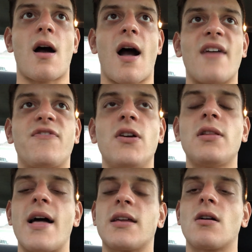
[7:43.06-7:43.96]
I feel
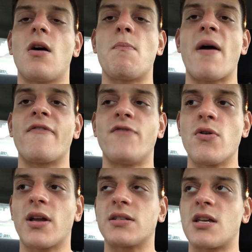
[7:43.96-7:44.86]
like my
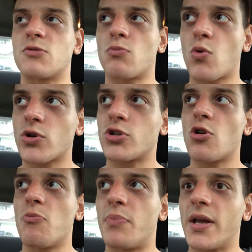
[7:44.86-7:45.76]
focus has more
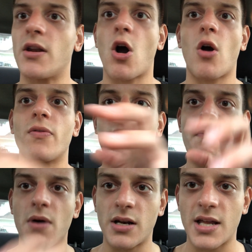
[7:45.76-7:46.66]
so been on the
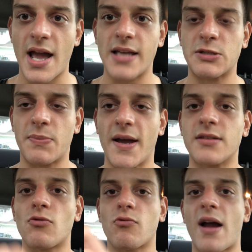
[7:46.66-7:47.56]
money
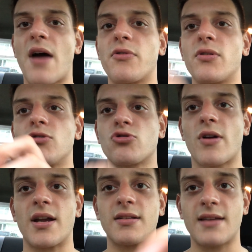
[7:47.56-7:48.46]
aspect rather than
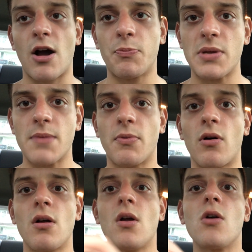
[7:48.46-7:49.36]
trying to help
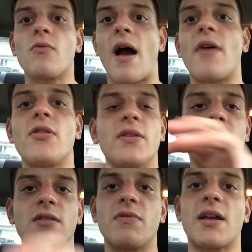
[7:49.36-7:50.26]
people, rather than
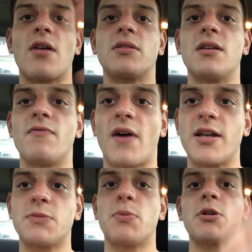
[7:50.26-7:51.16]
giving out the
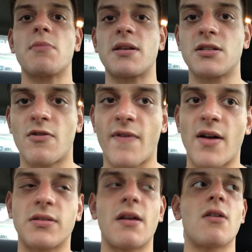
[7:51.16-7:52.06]
advice, putting myself
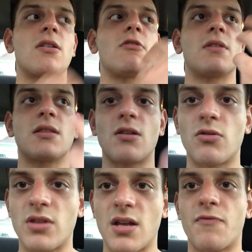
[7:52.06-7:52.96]
out there, giving
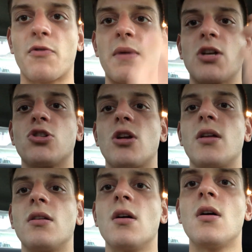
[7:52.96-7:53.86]
the
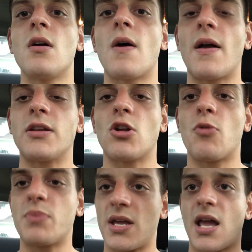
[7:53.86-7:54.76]
information, you know,
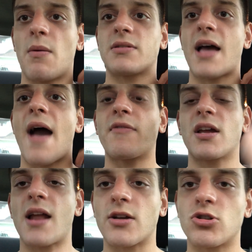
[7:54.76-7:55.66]
being able to have
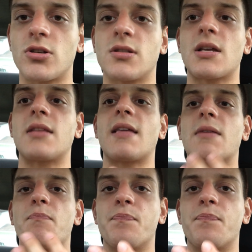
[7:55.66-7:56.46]
connections and like